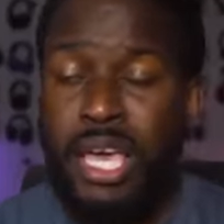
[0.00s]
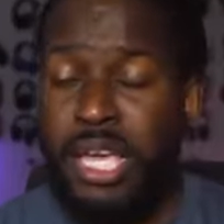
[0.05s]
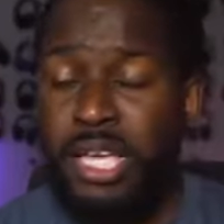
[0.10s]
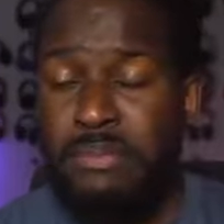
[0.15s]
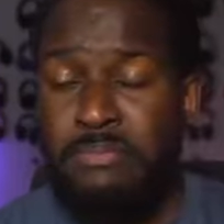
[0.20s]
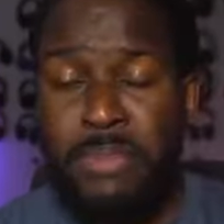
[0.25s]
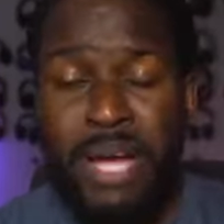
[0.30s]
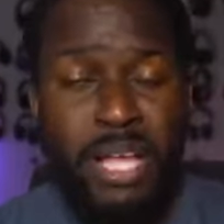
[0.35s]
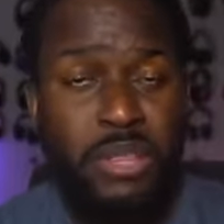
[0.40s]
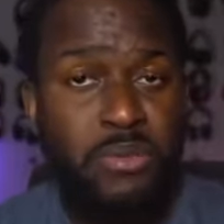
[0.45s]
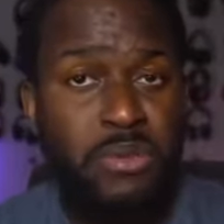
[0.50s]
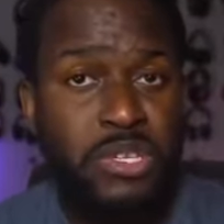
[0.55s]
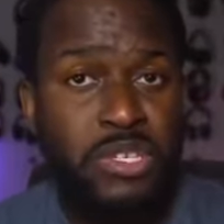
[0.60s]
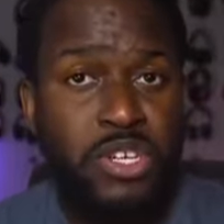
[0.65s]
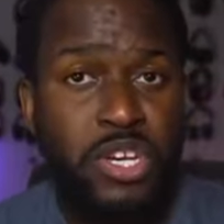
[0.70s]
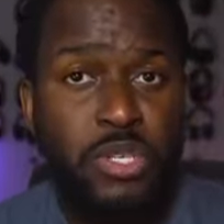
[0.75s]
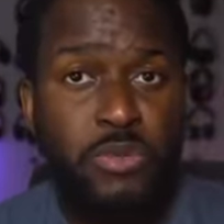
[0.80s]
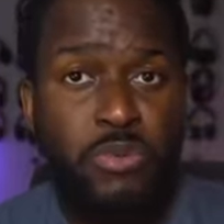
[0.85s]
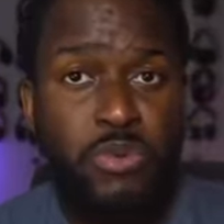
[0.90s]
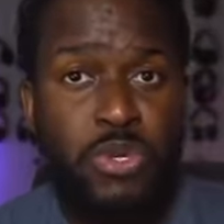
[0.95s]
and manually
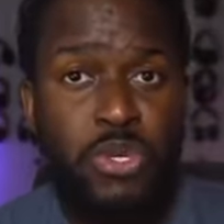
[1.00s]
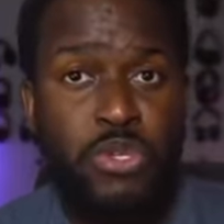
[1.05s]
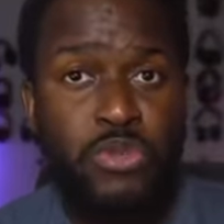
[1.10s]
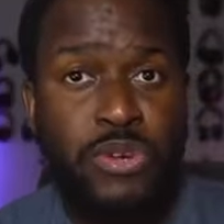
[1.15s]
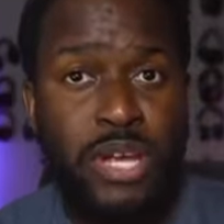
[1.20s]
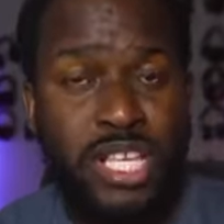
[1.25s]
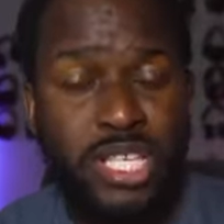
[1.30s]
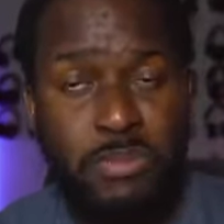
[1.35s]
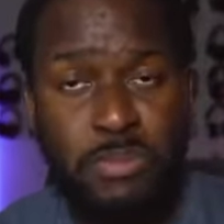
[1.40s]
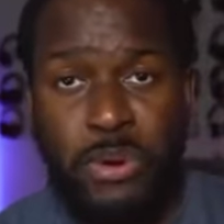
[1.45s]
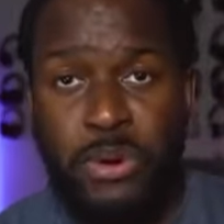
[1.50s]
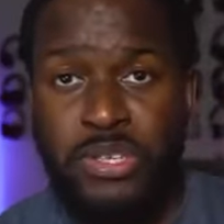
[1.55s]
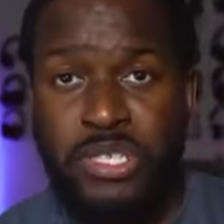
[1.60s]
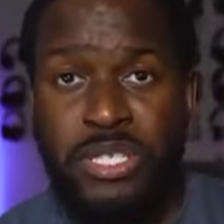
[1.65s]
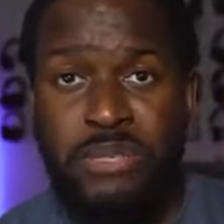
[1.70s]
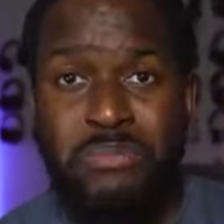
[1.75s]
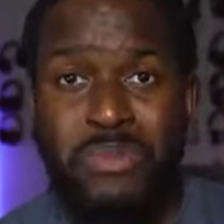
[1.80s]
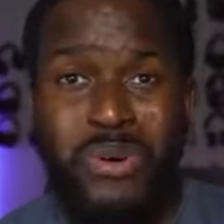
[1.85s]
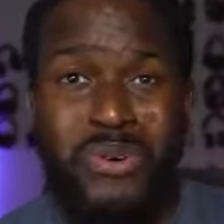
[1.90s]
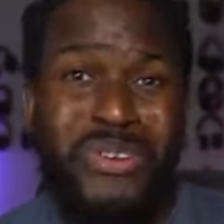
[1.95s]
change between
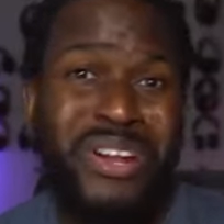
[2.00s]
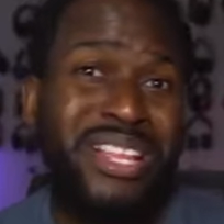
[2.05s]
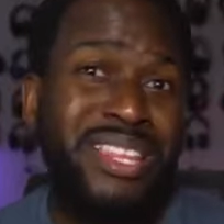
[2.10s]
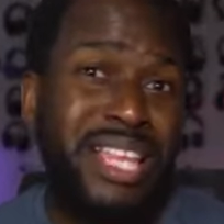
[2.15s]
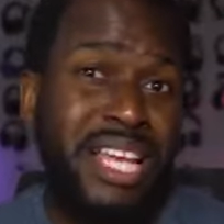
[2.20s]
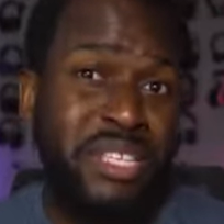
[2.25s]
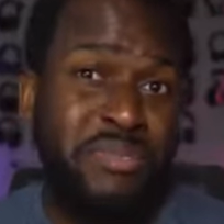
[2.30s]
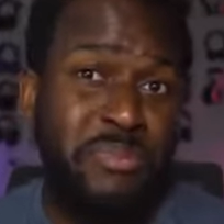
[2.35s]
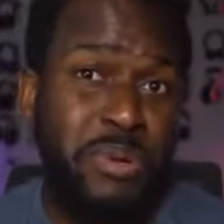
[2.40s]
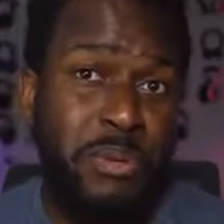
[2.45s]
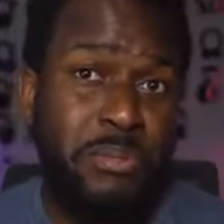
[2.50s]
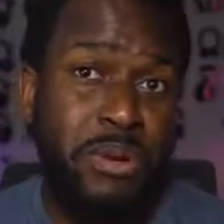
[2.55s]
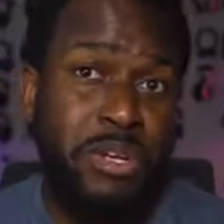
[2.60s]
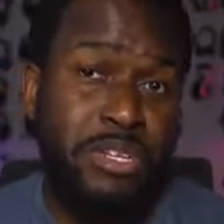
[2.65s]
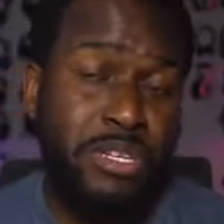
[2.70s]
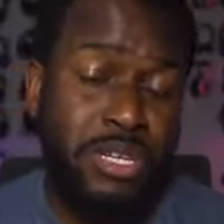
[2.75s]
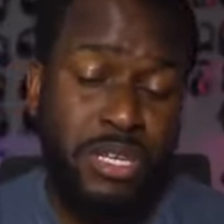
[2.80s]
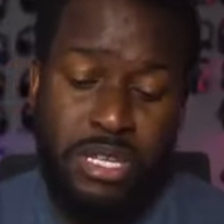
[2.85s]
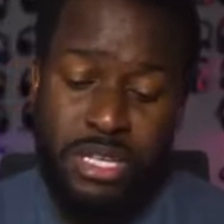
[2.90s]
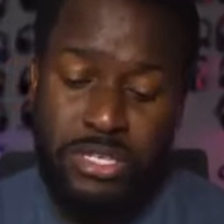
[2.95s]
transparency mode, and that's pretty
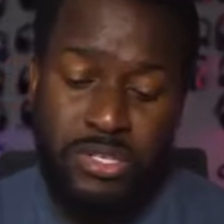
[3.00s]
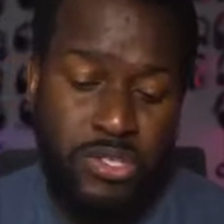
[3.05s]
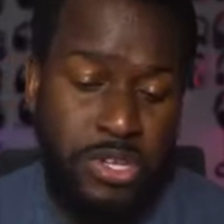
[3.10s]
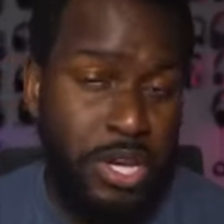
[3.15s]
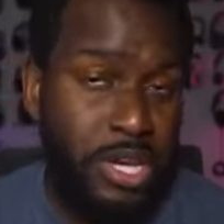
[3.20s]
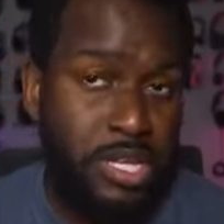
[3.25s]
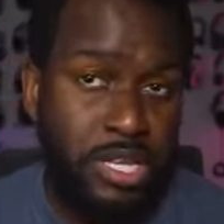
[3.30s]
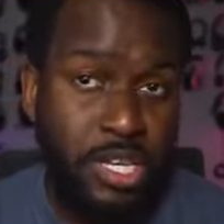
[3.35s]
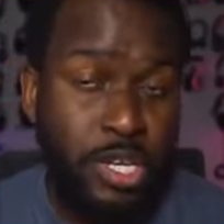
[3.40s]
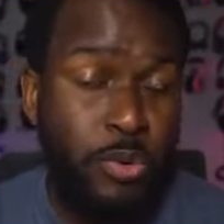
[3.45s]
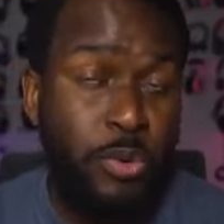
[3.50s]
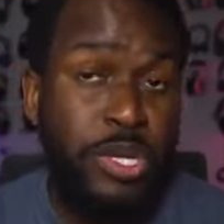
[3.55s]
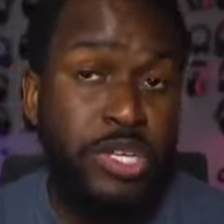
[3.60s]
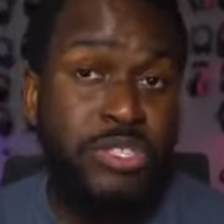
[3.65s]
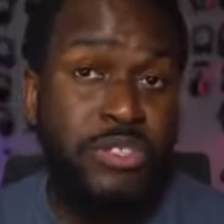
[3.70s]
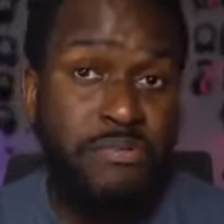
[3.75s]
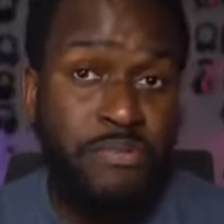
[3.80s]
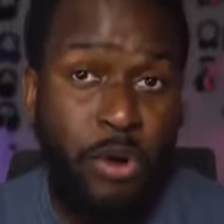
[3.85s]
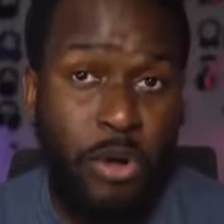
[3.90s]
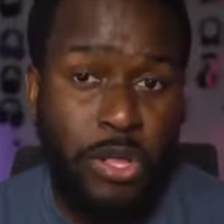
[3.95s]
much it, and
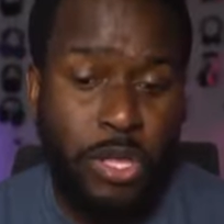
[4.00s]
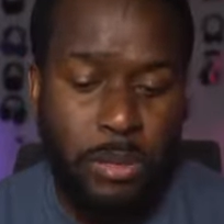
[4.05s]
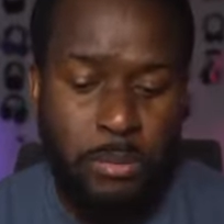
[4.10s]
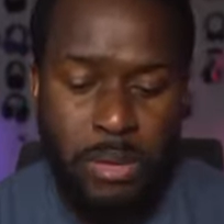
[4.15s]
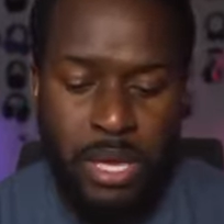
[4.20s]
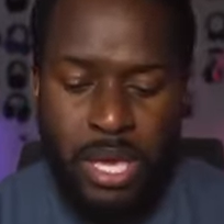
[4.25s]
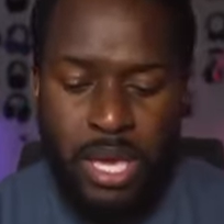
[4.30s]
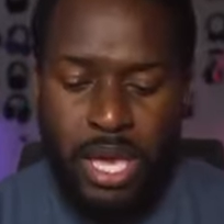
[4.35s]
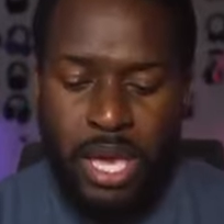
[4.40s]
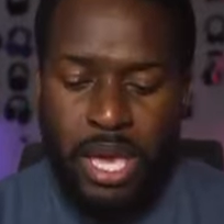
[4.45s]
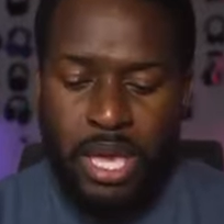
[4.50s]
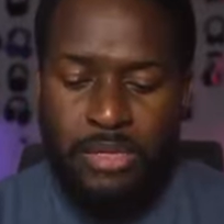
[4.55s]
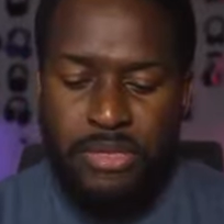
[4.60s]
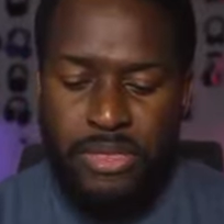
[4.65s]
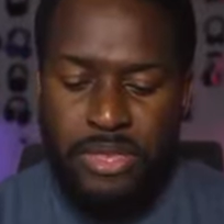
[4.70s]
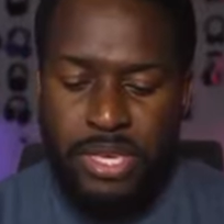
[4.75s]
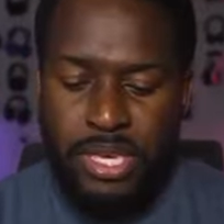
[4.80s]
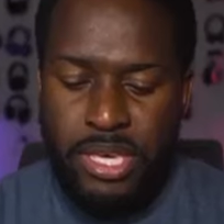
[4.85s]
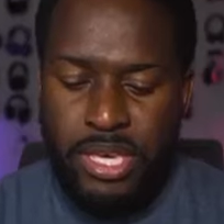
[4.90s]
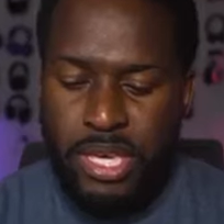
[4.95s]
increase the volume.
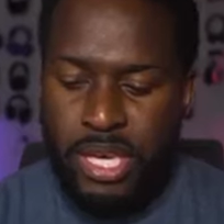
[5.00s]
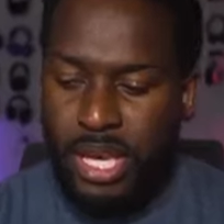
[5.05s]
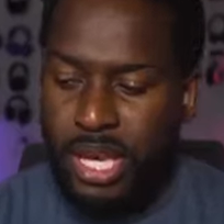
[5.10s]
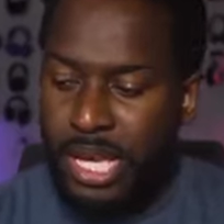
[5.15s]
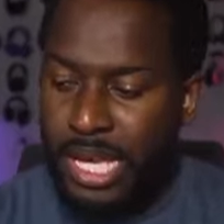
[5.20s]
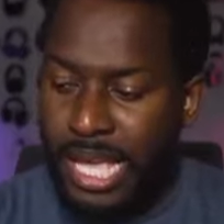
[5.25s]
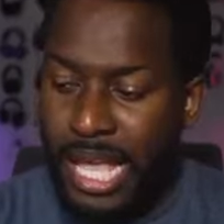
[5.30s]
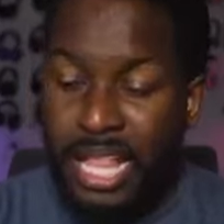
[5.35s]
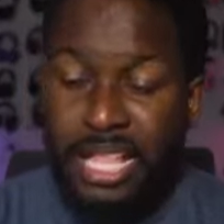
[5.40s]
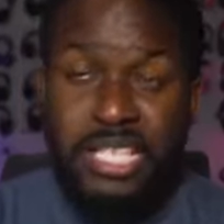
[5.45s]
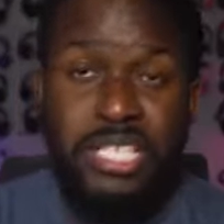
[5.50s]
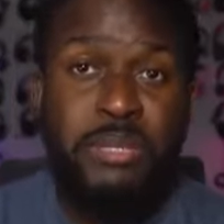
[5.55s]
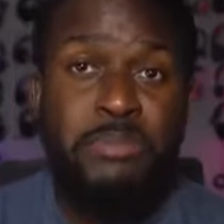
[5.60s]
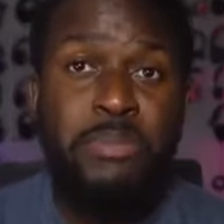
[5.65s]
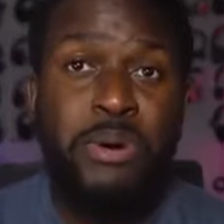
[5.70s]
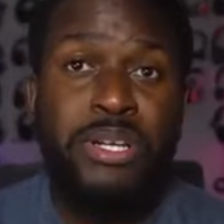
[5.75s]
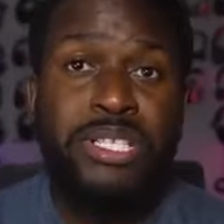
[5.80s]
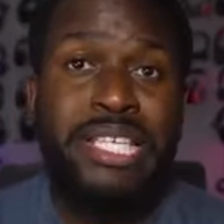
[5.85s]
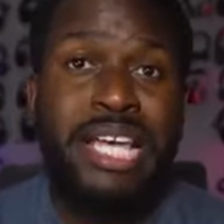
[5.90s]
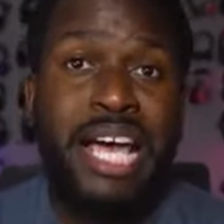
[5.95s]
The Galaxy
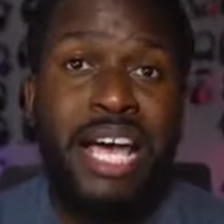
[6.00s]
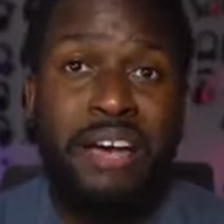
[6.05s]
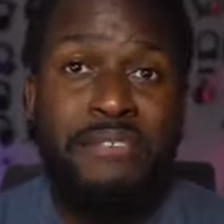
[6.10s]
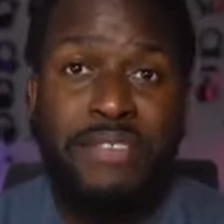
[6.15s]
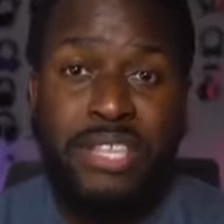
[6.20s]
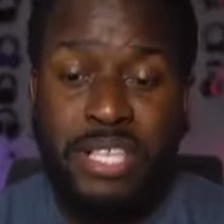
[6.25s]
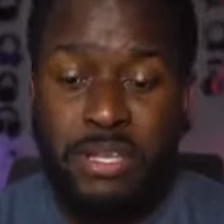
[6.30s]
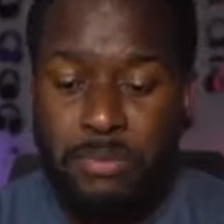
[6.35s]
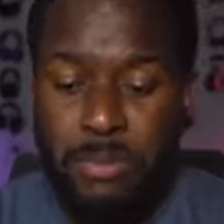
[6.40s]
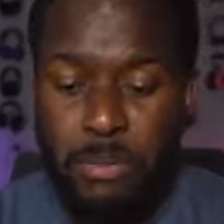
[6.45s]
Buds have a little